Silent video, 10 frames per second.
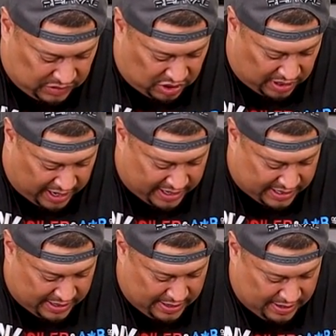So
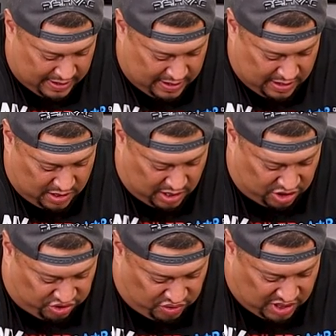guys, you gotta
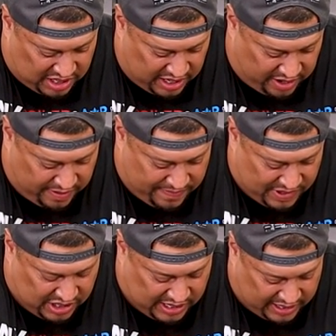screw this here,
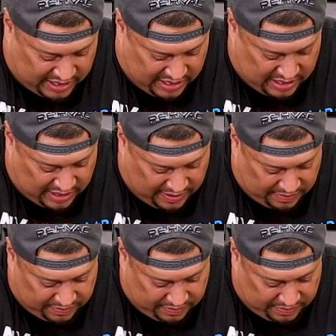just like this.